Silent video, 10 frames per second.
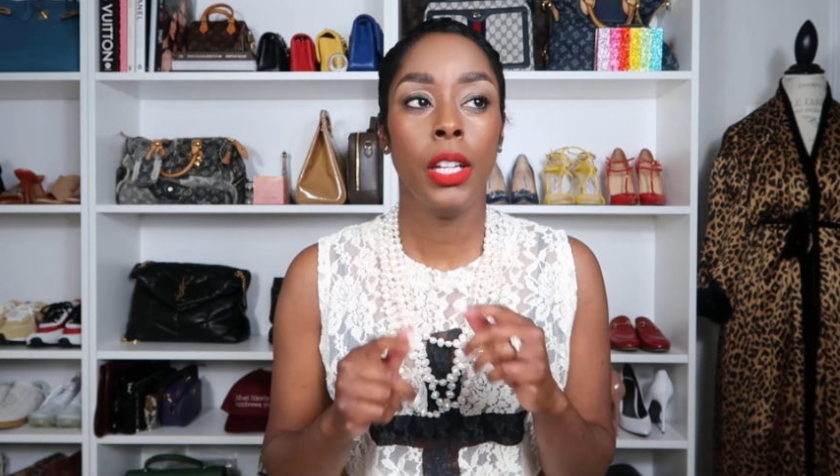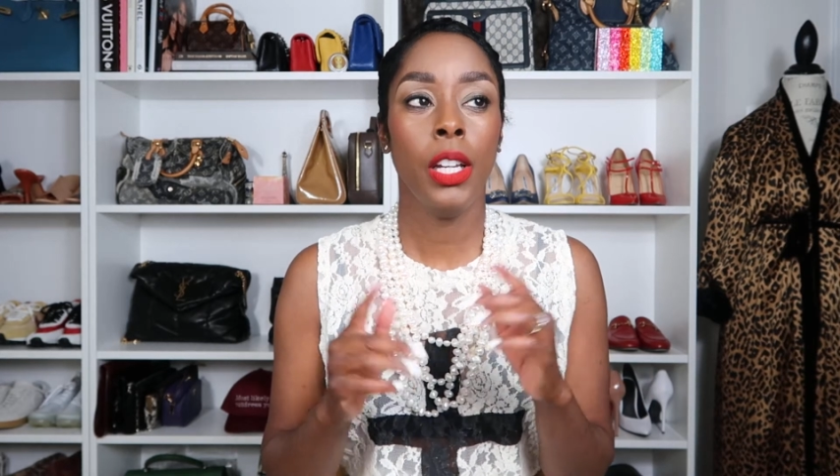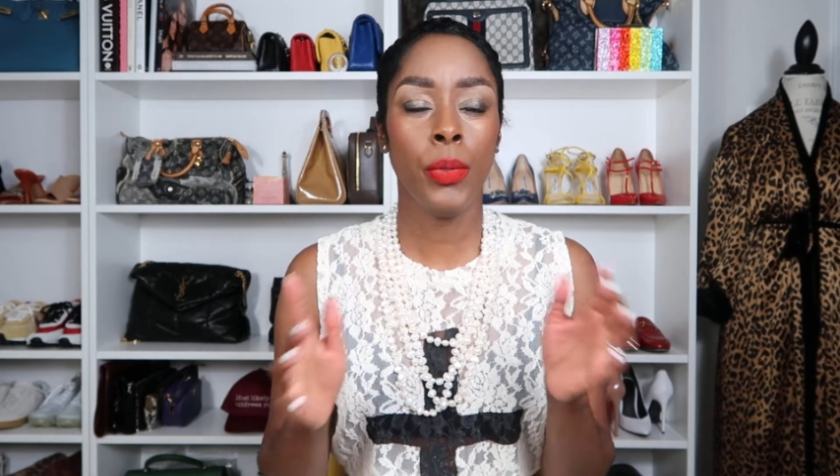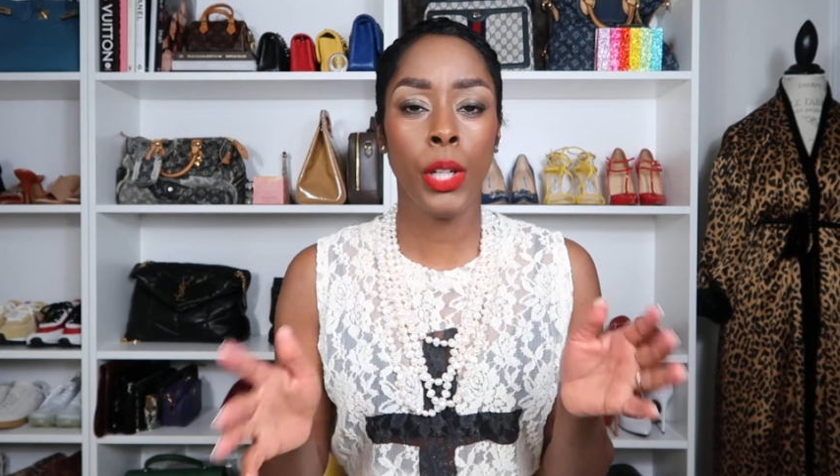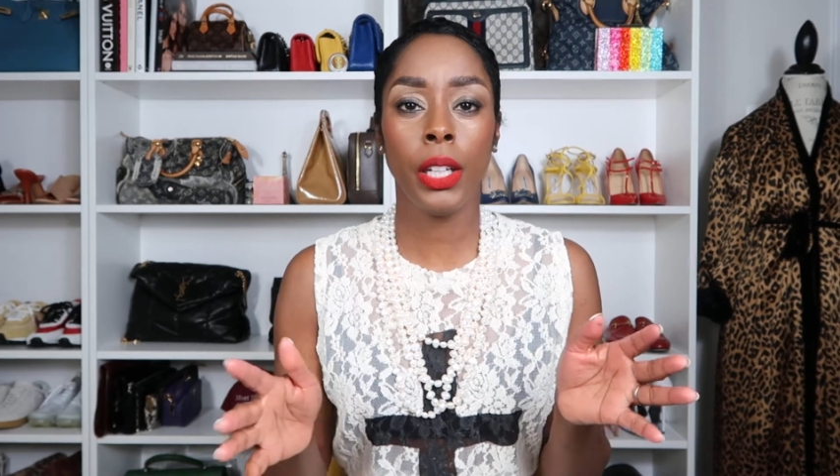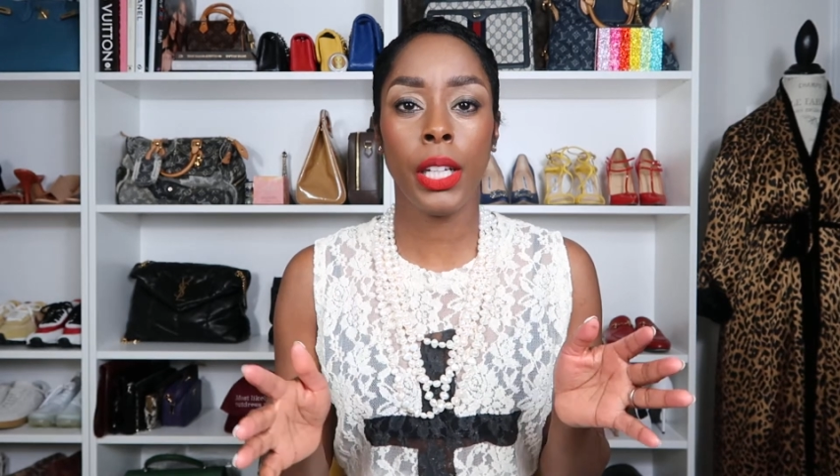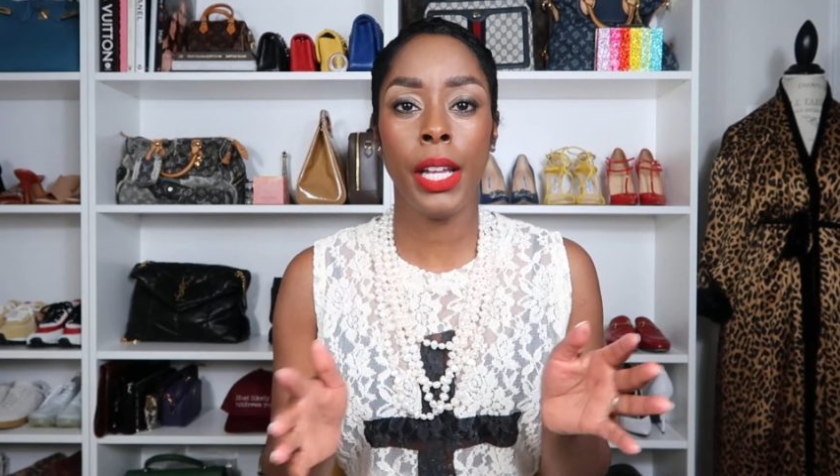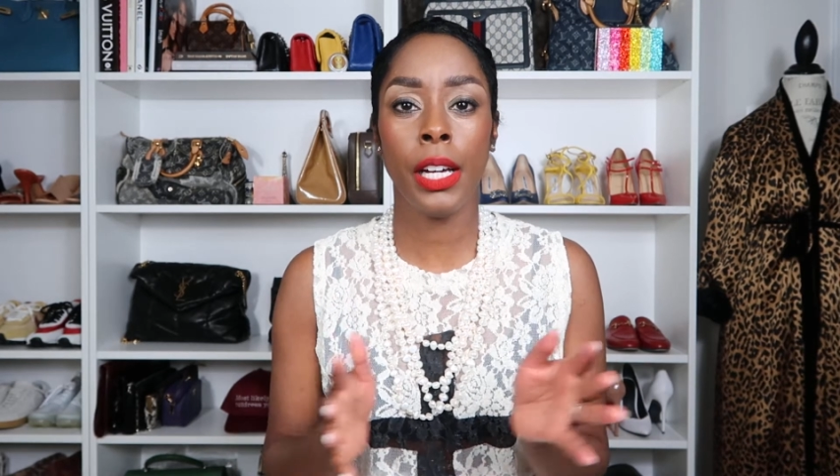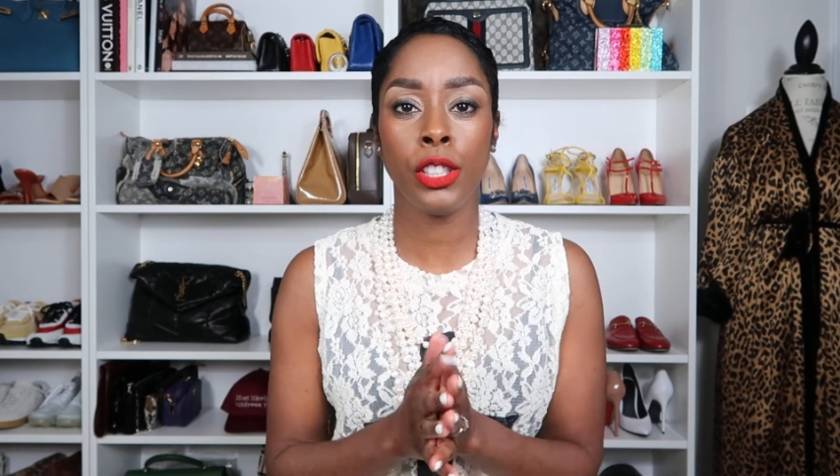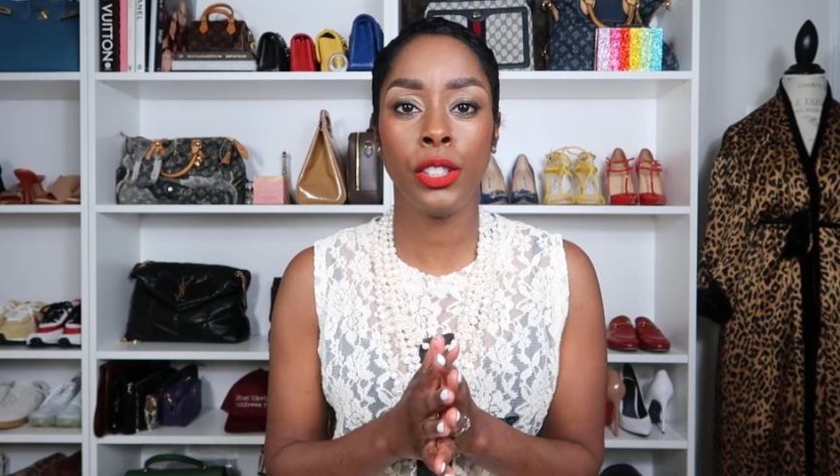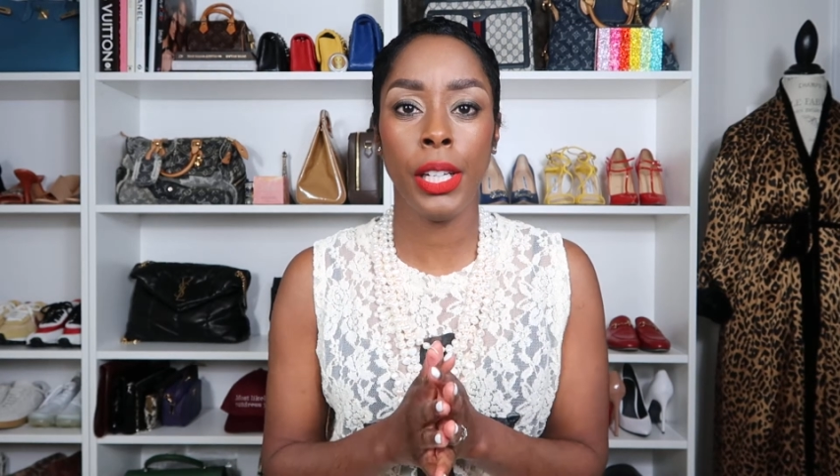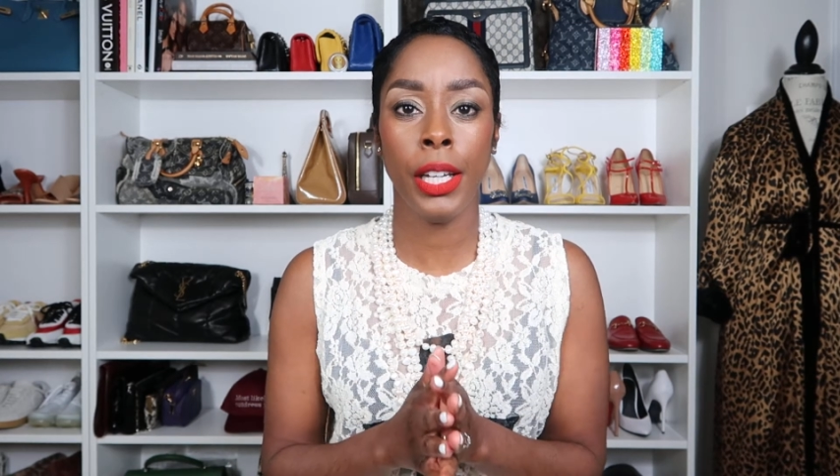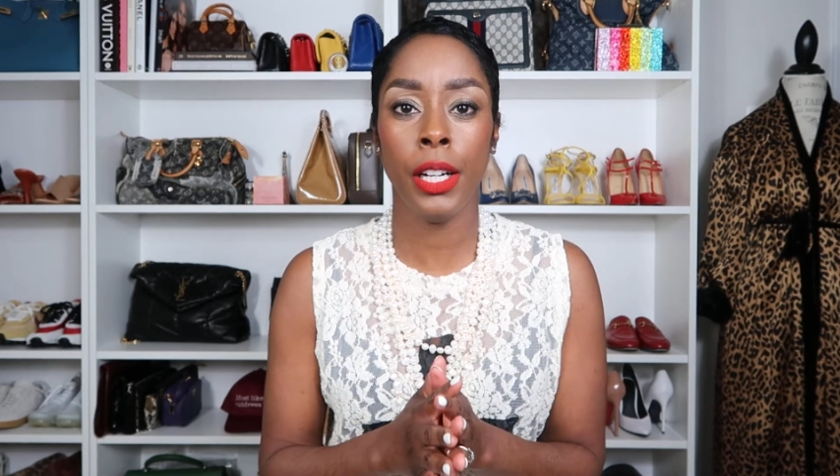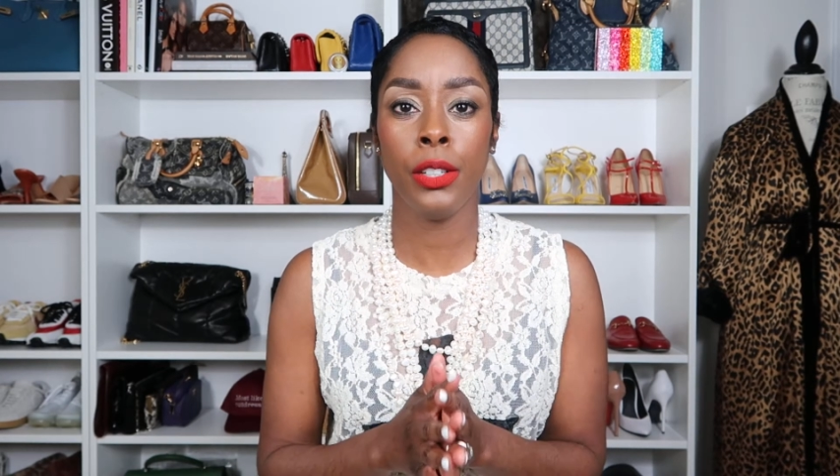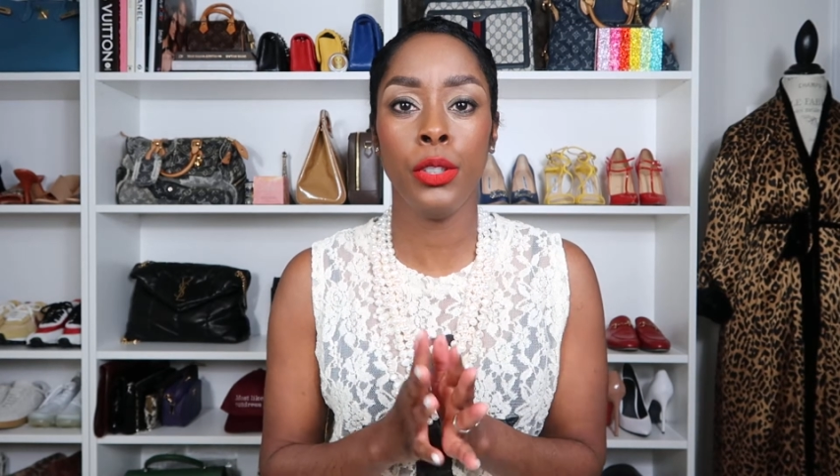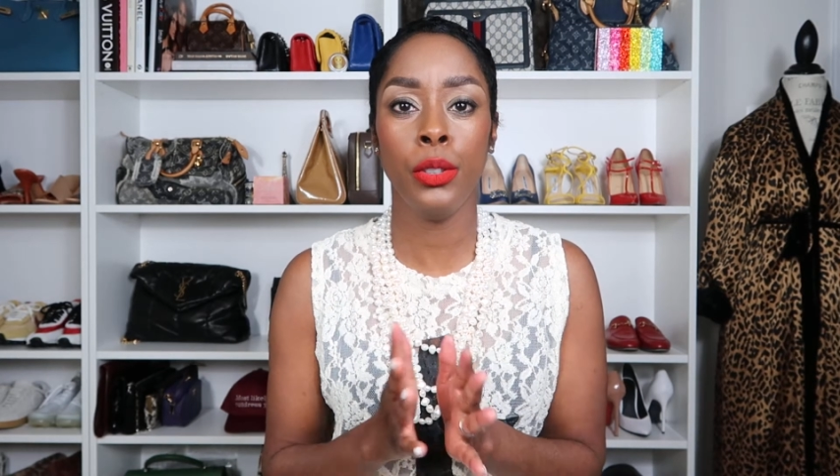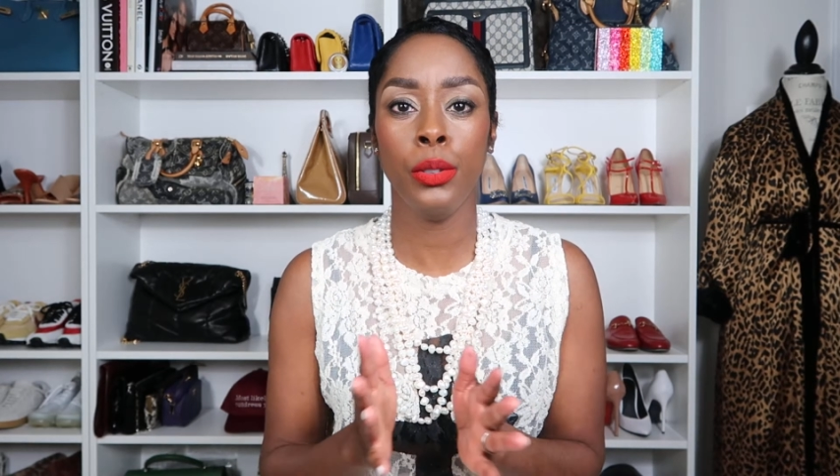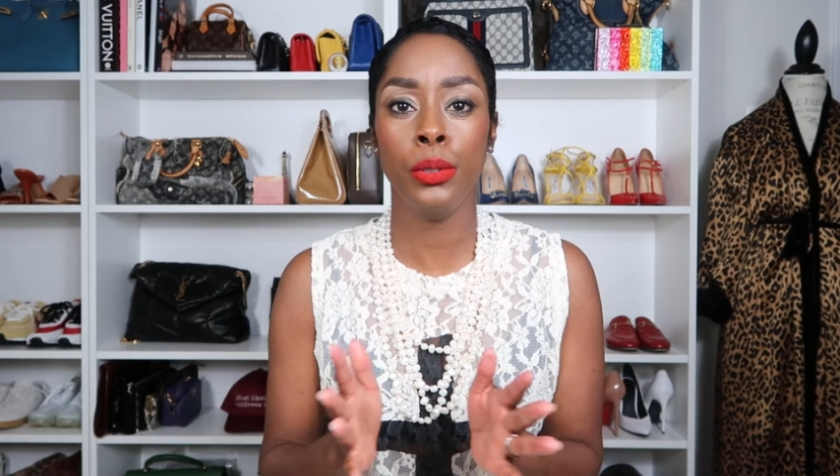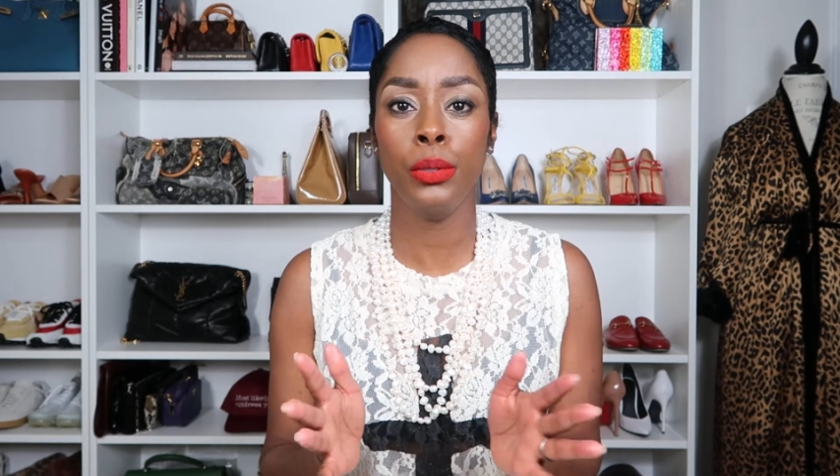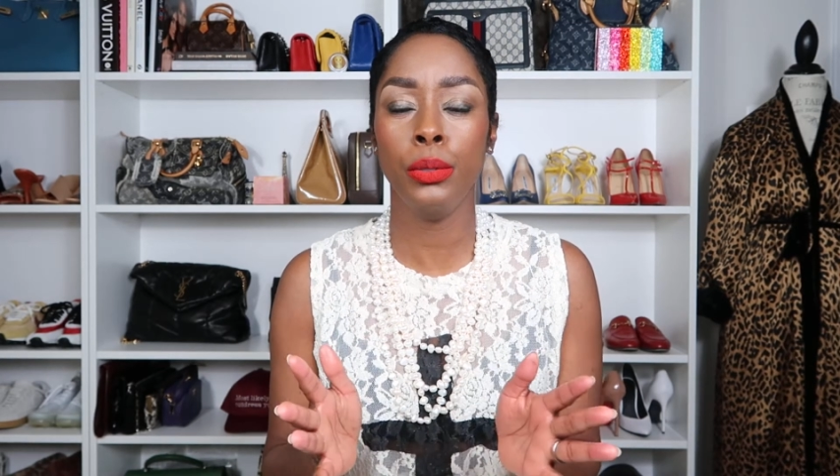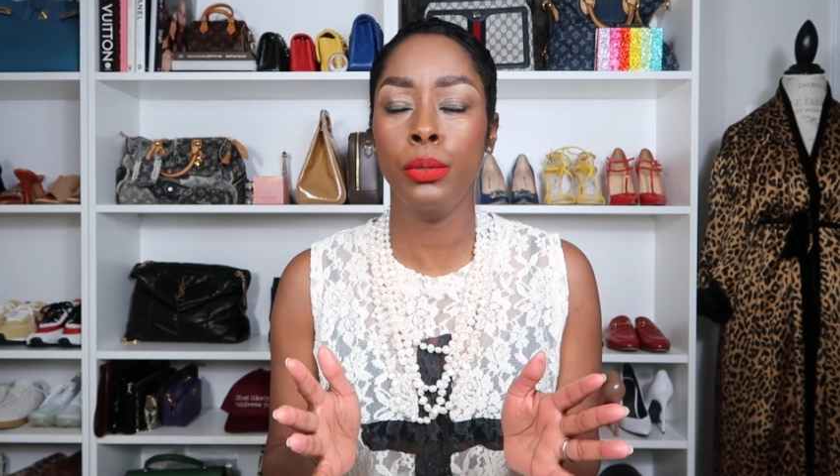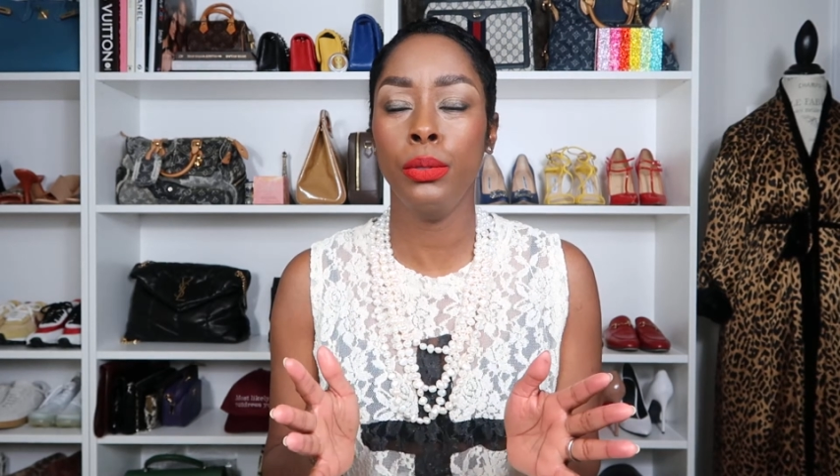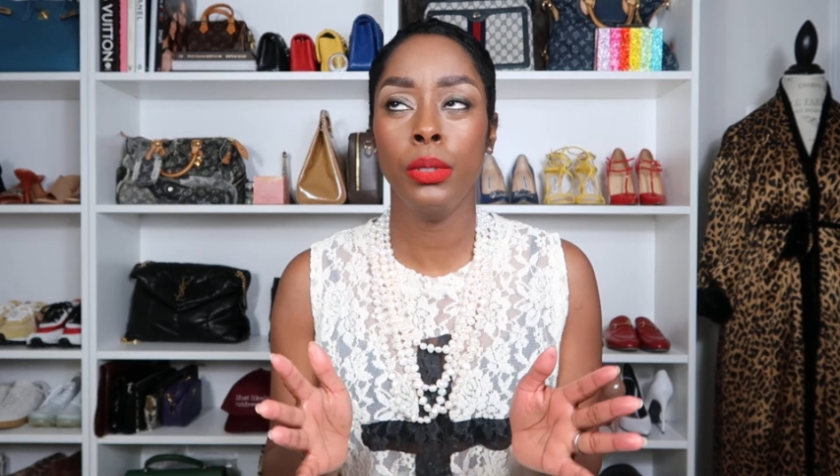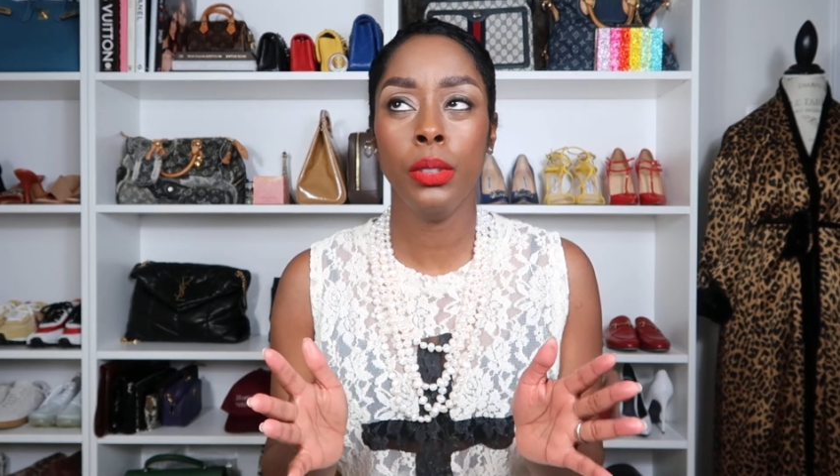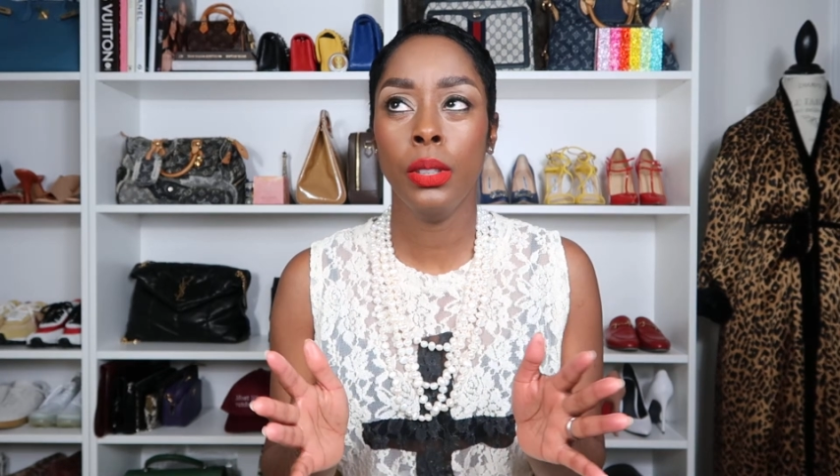If you go to Canal Street now, you,